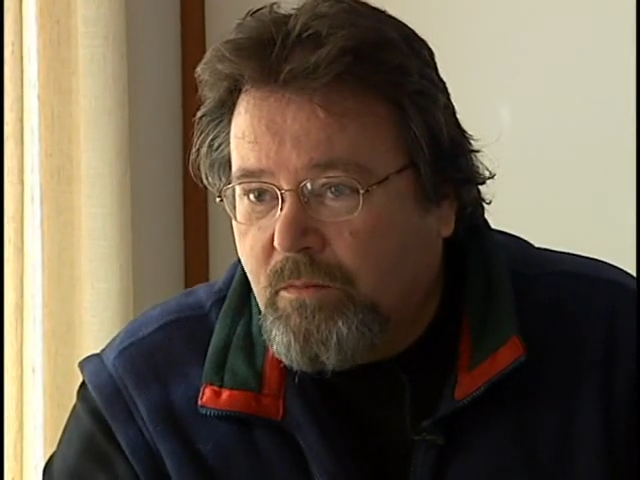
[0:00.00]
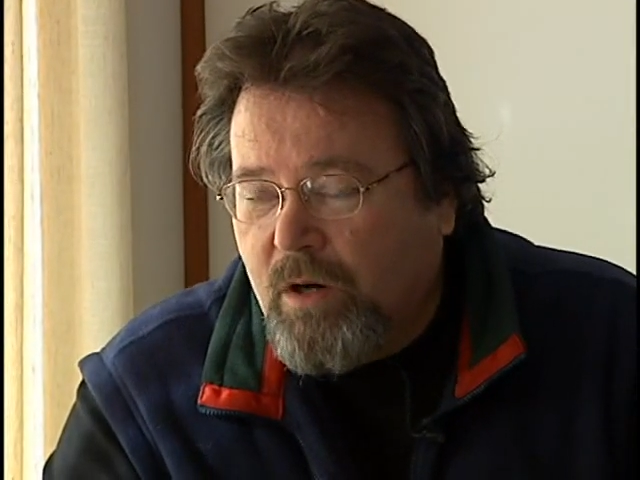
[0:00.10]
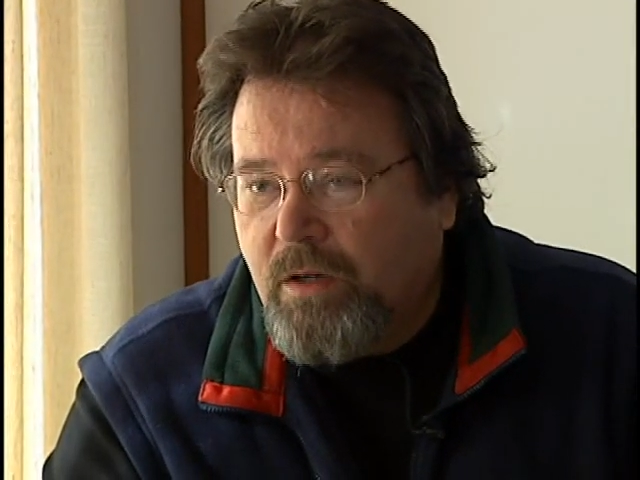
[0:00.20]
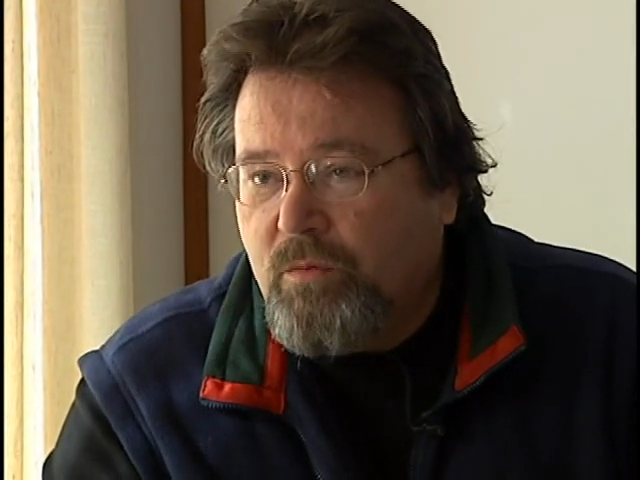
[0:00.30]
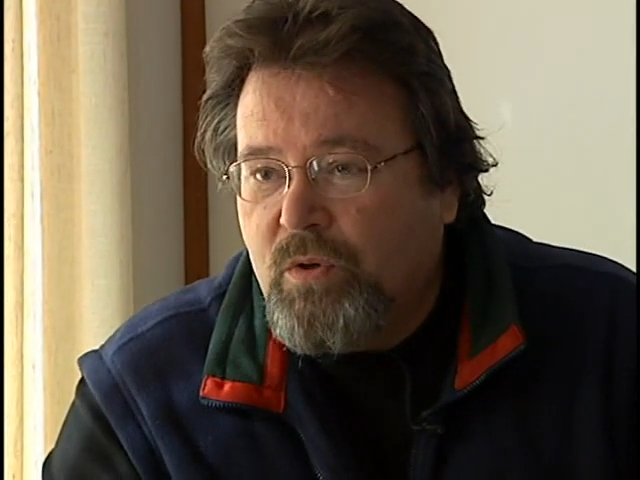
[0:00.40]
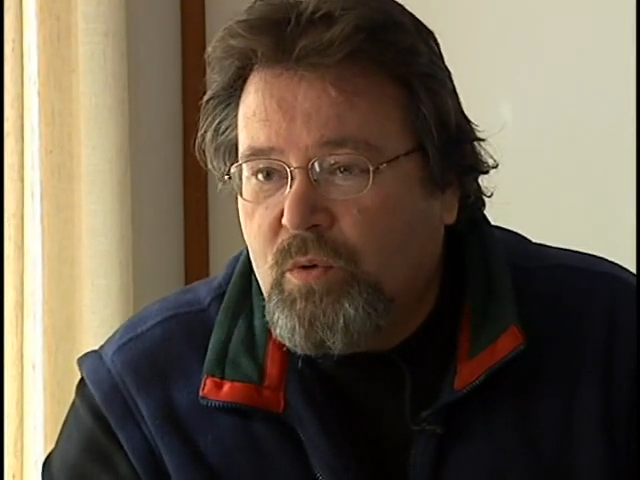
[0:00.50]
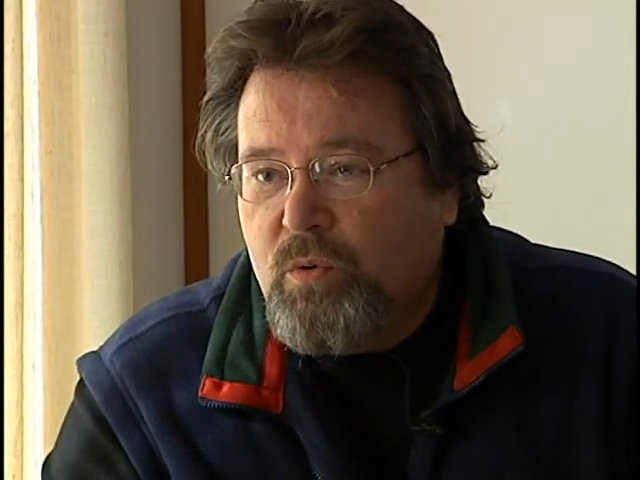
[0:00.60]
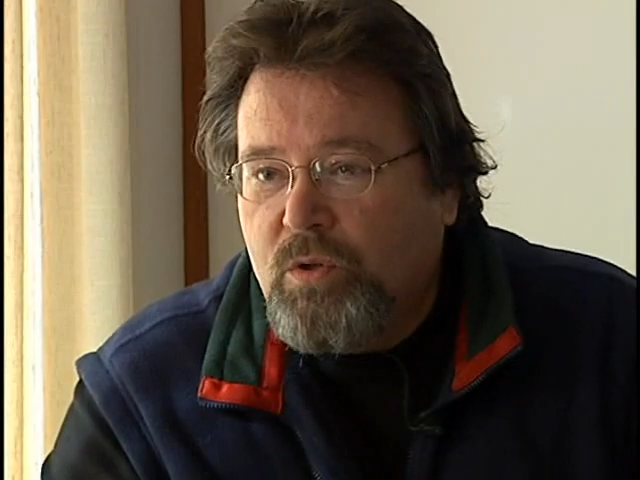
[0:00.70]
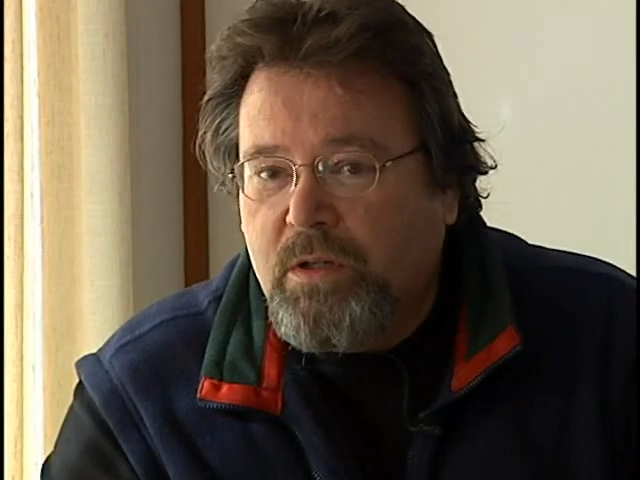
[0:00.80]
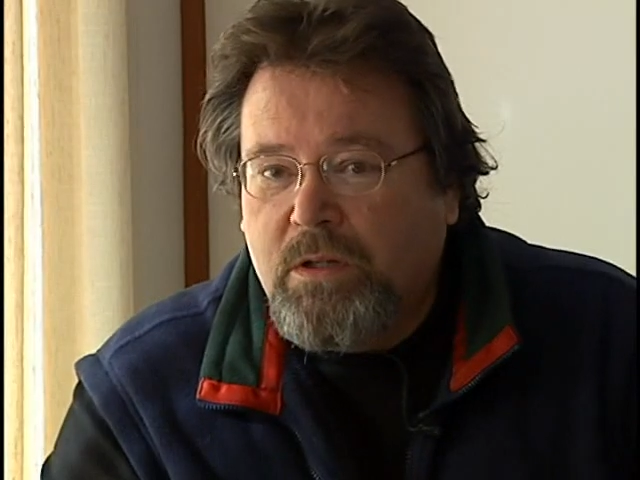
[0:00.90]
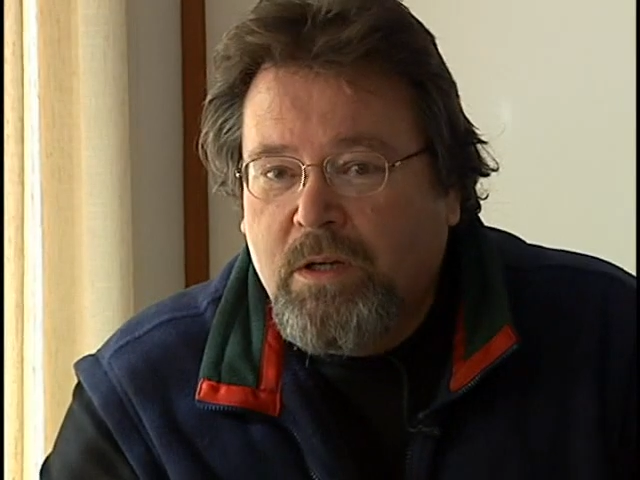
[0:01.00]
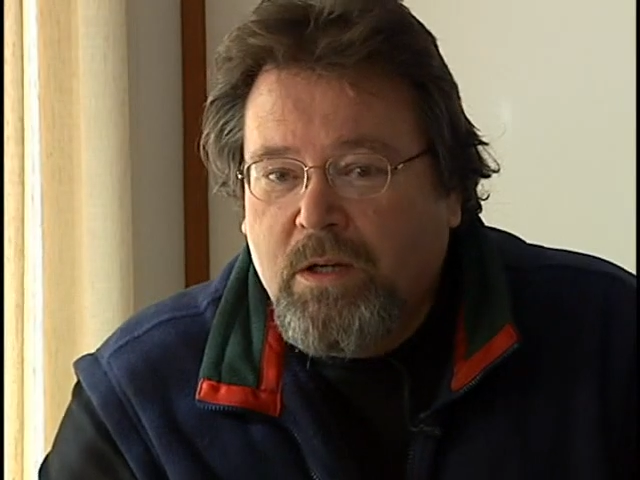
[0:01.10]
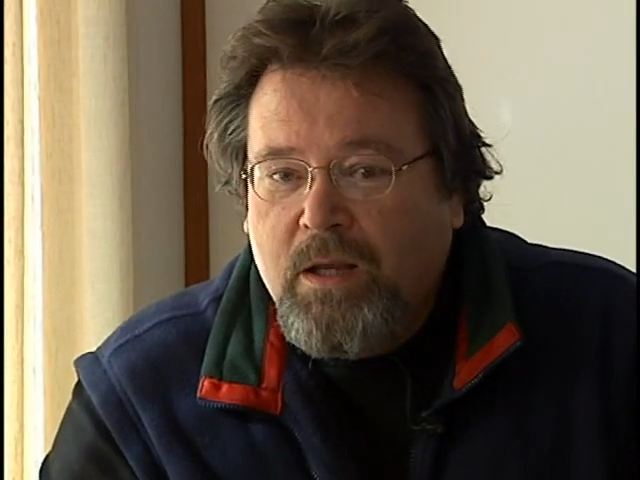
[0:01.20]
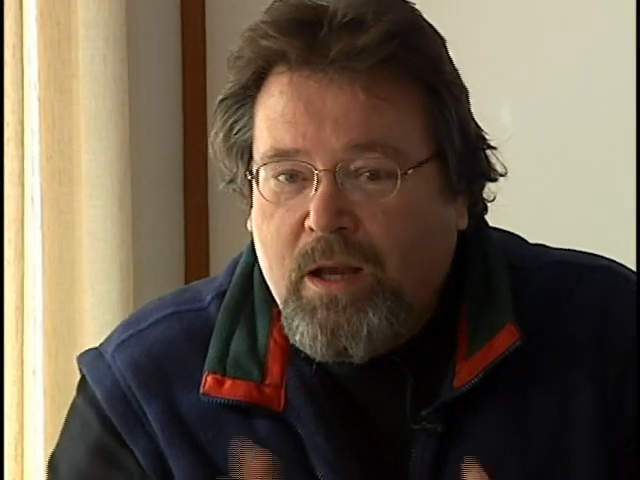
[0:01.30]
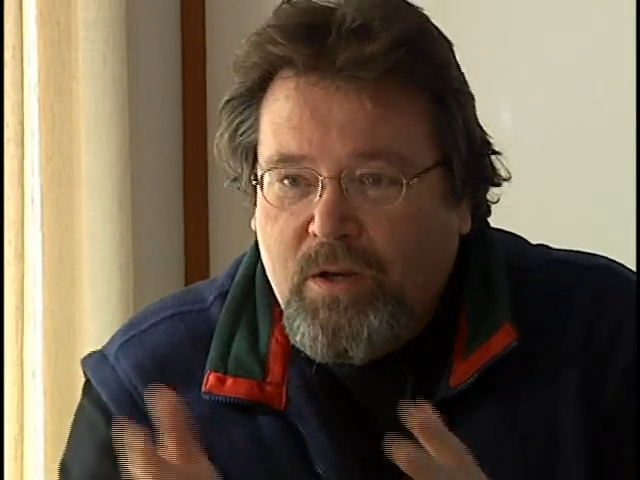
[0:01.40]
market renewal, and
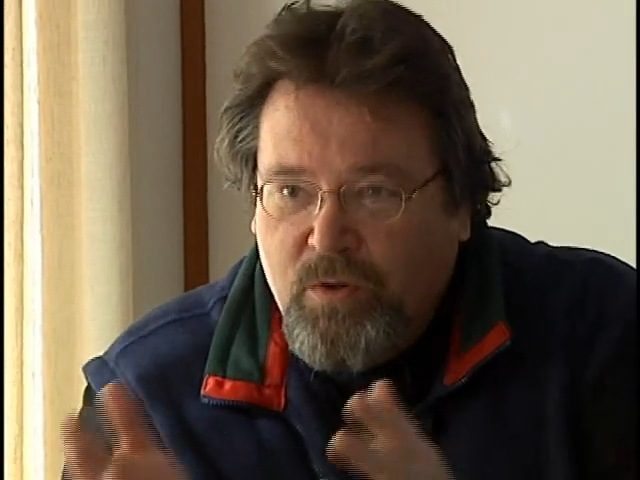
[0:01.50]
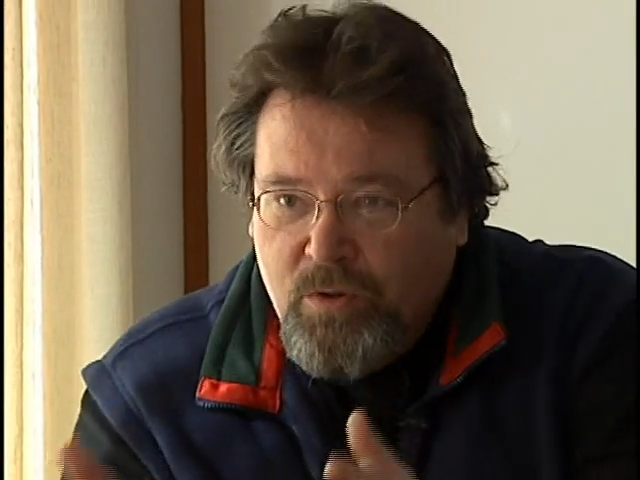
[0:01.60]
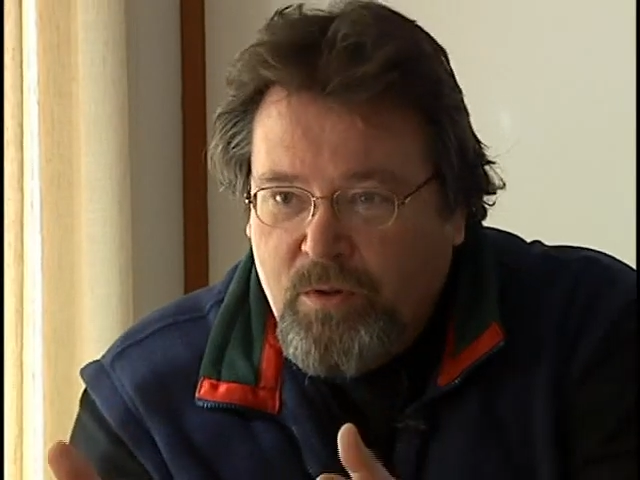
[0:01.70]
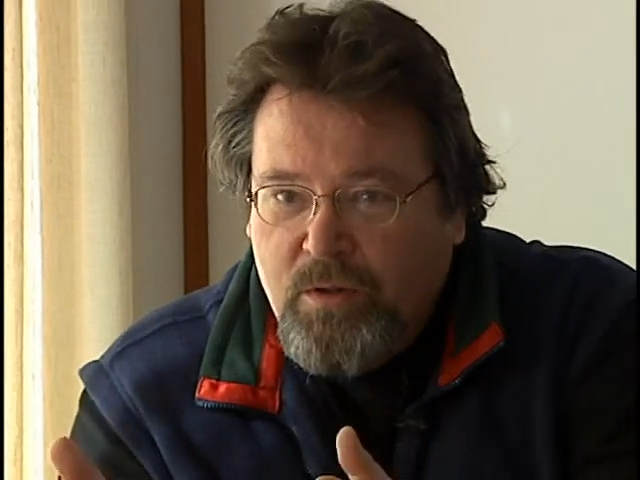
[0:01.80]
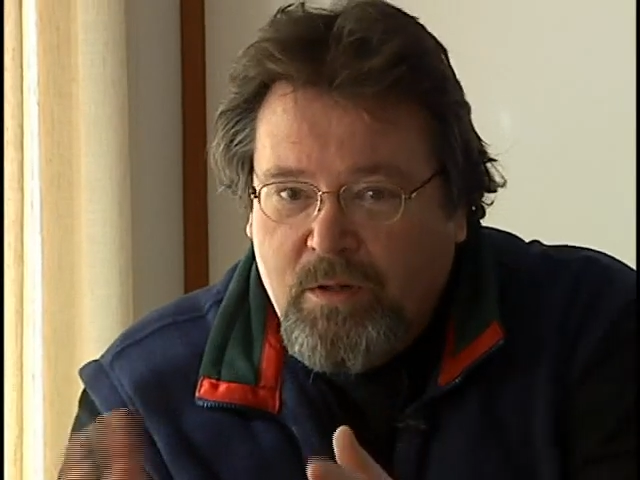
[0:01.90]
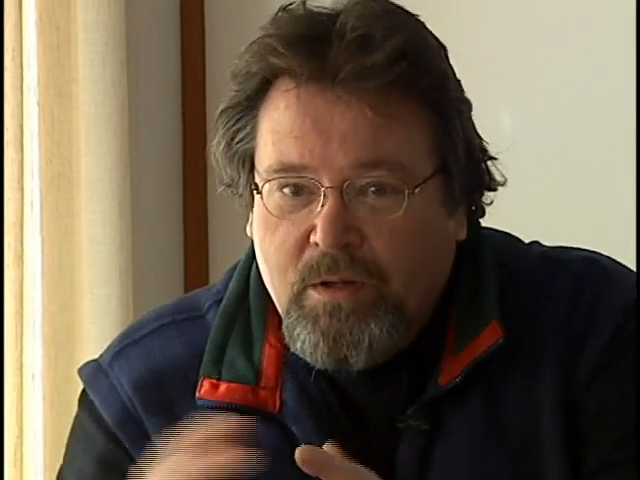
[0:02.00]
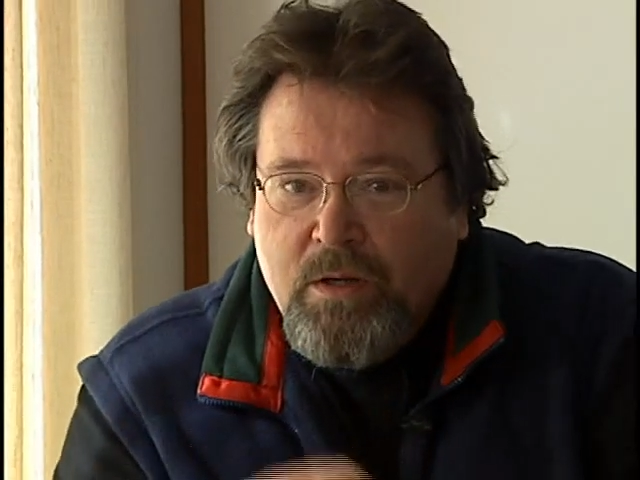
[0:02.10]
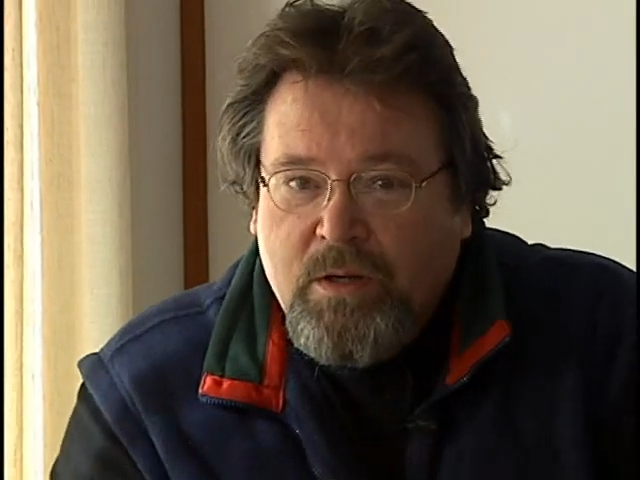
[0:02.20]
and you're the